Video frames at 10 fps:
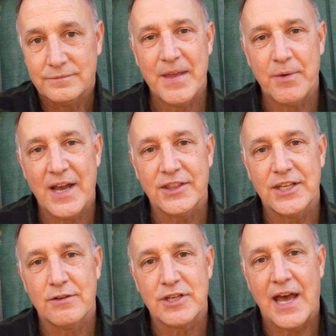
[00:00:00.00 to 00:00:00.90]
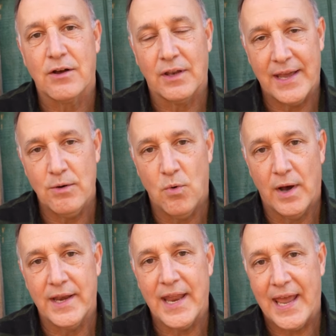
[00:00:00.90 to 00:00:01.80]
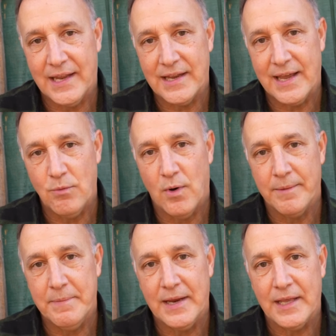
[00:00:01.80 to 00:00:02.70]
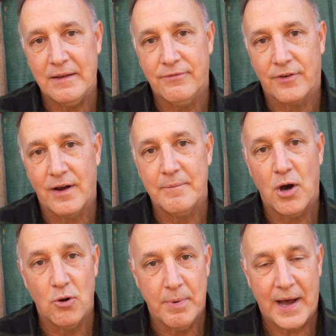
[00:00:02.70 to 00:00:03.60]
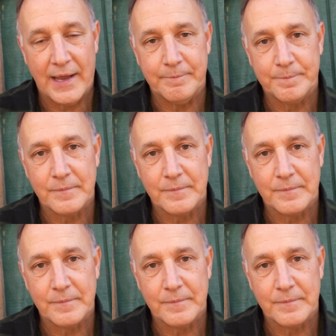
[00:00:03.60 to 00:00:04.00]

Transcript: Now we got the Otacle A1 and A1 Mini from Obuy,